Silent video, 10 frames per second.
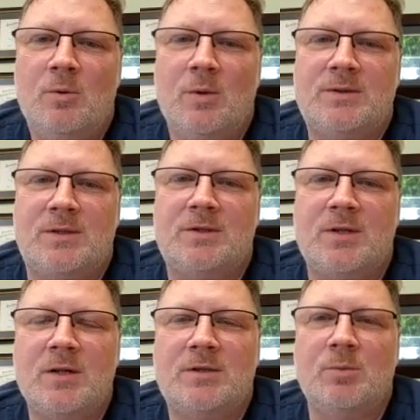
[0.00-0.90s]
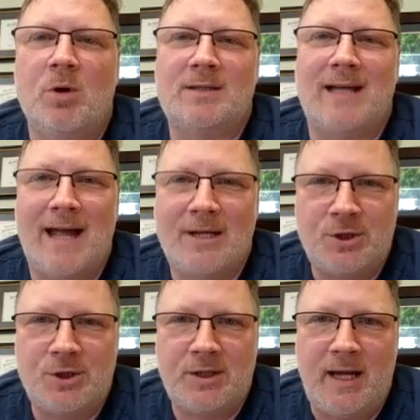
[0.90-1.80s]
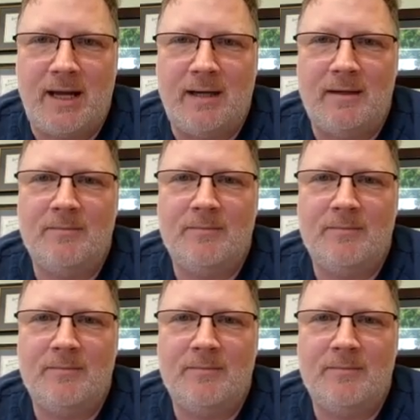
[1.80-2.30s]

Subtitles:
was to start to work to educate